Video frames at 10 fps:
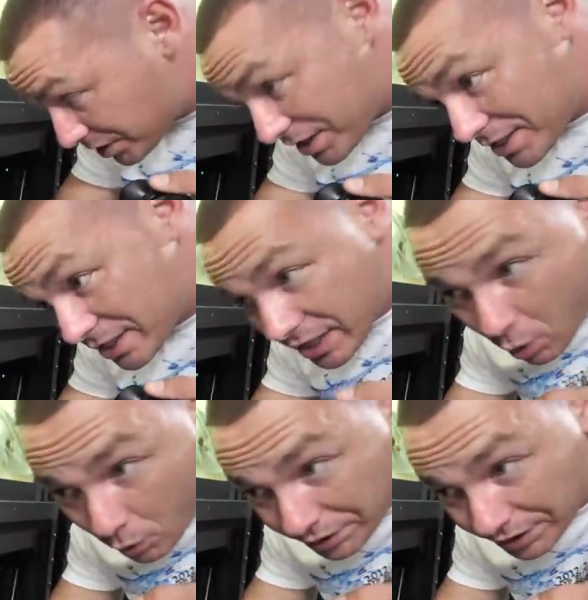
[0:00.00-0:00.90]
to this
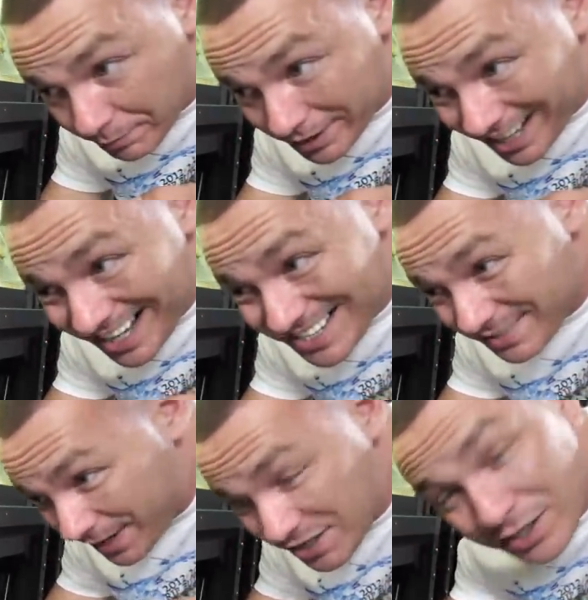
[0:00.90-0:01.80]
corner because
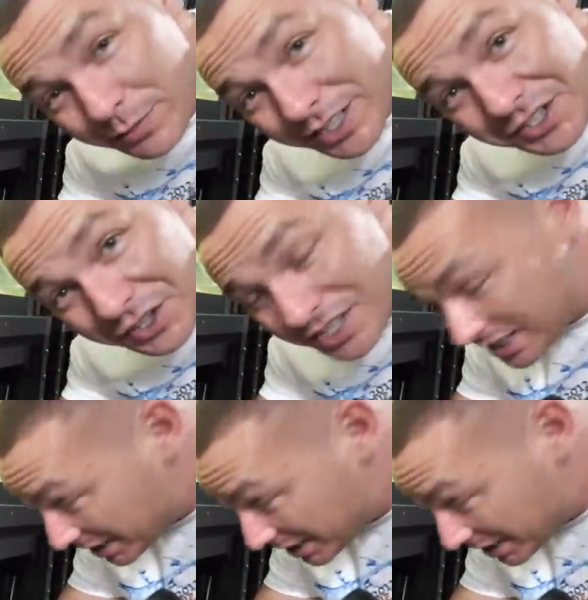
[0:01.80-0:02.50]
eventually we're going to turn these